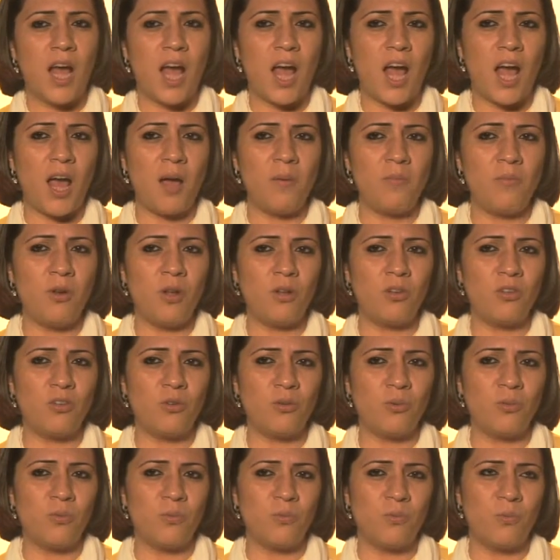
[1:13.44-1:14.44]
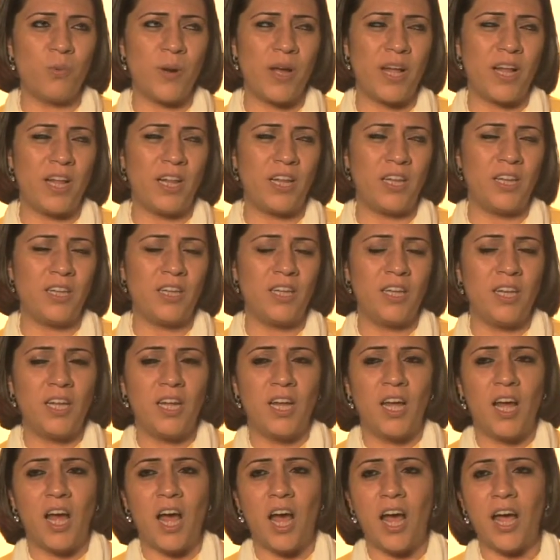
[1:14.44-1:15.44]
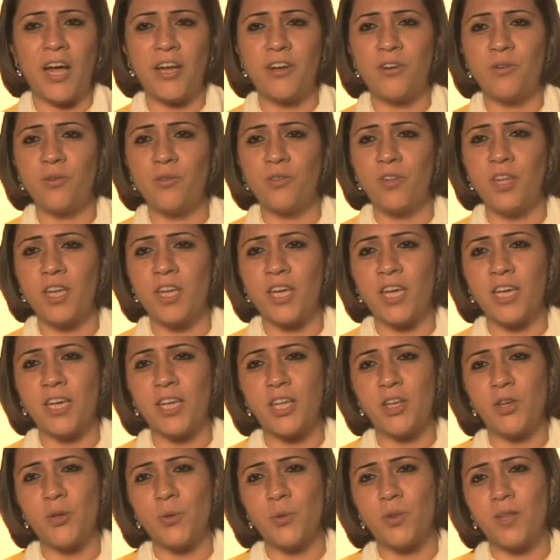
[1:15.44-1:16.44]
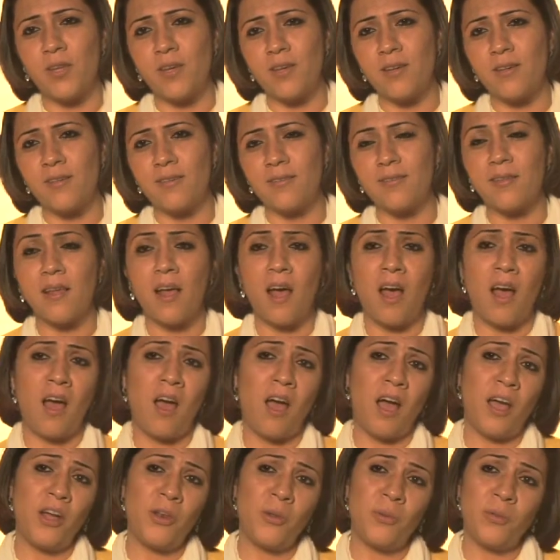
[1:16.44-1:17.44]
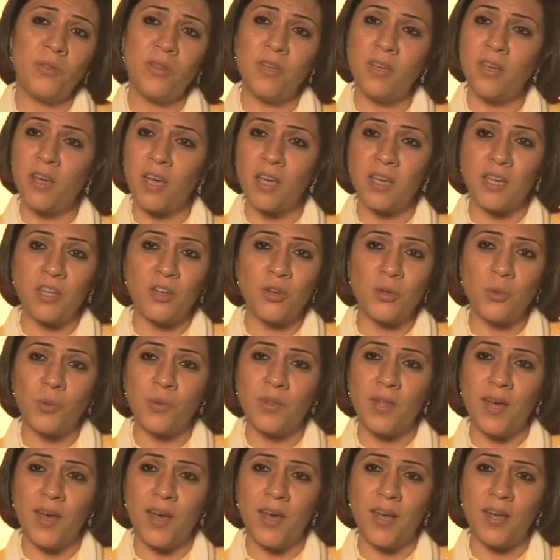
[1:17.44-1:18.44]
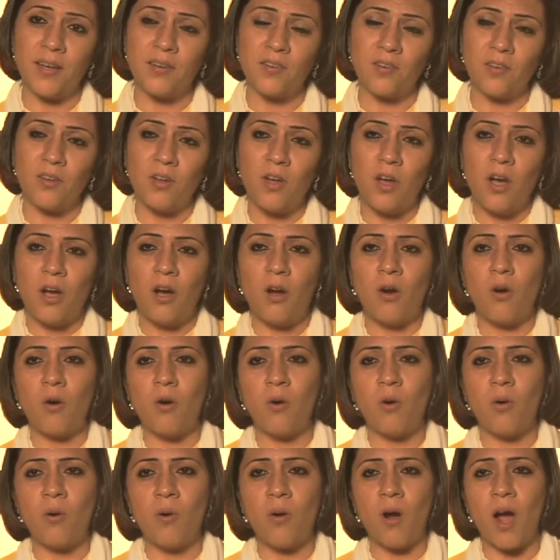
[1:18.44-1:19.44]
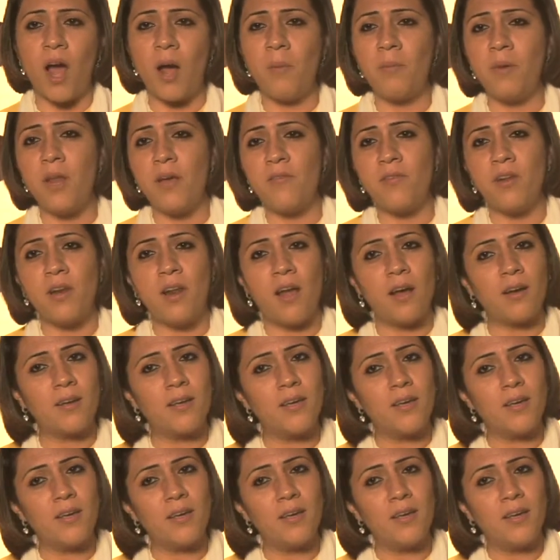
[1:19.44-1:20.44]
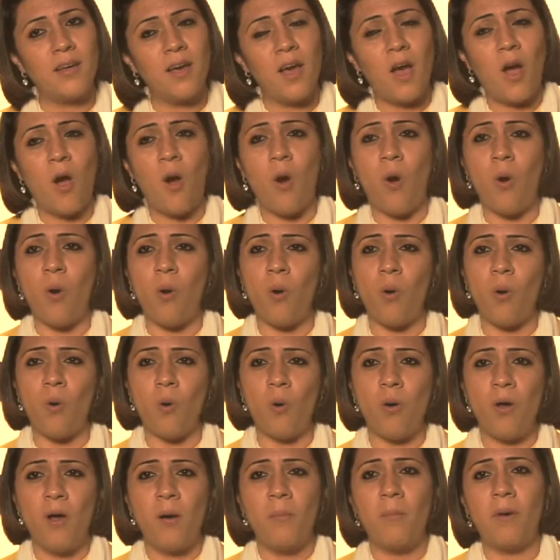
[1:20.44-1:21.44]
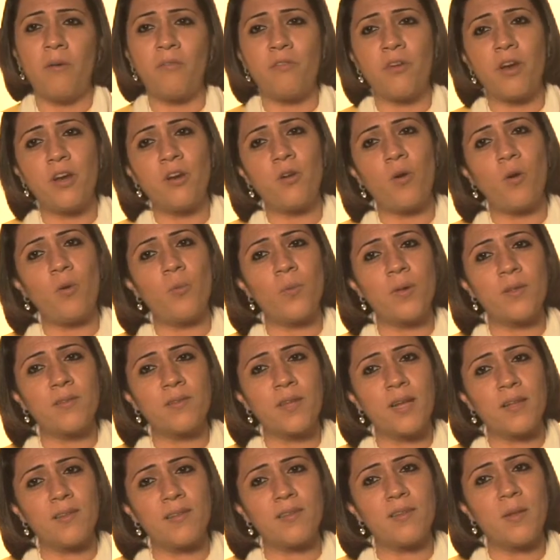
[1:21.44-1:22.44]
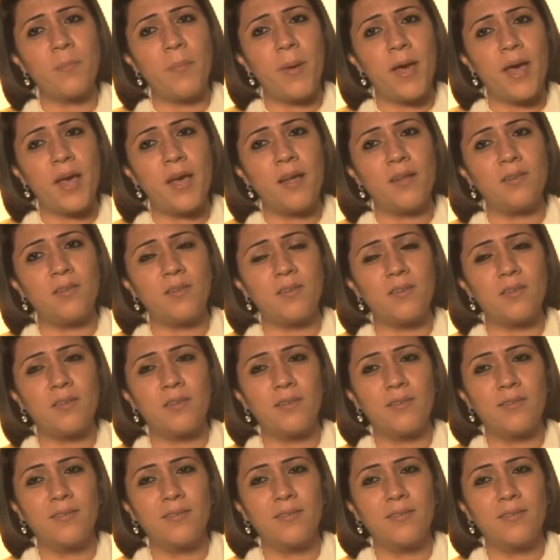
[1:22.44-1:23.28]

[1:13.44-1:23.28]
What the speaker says: I'm not too well. I don't think I can do this. I don't think I can do that. Oh, I'm never lucky. Oh, my friend always gets the best.